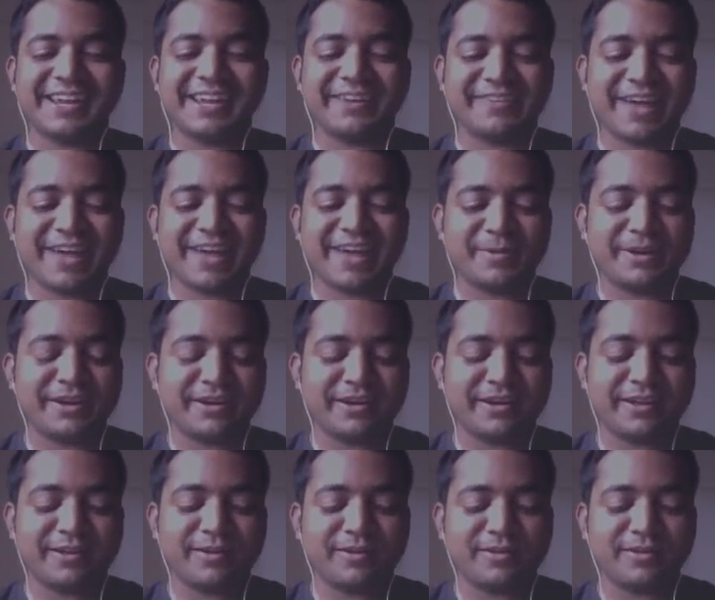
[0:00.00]
environment and
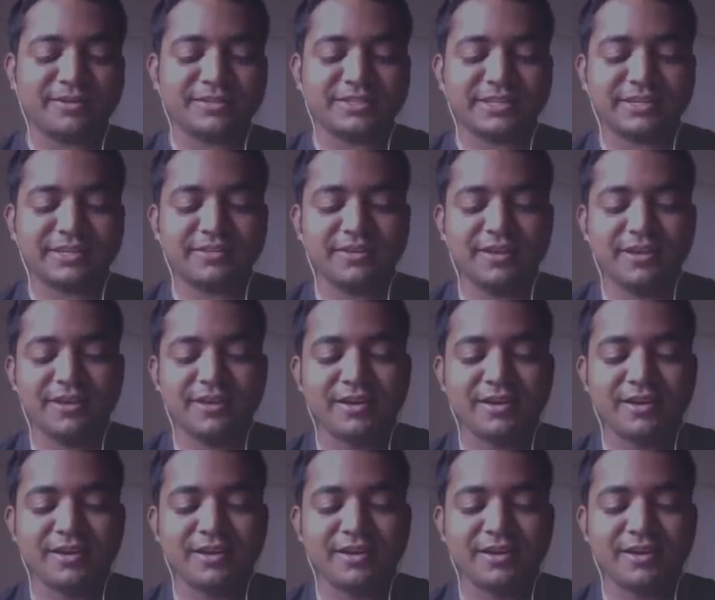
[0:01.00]
ecology.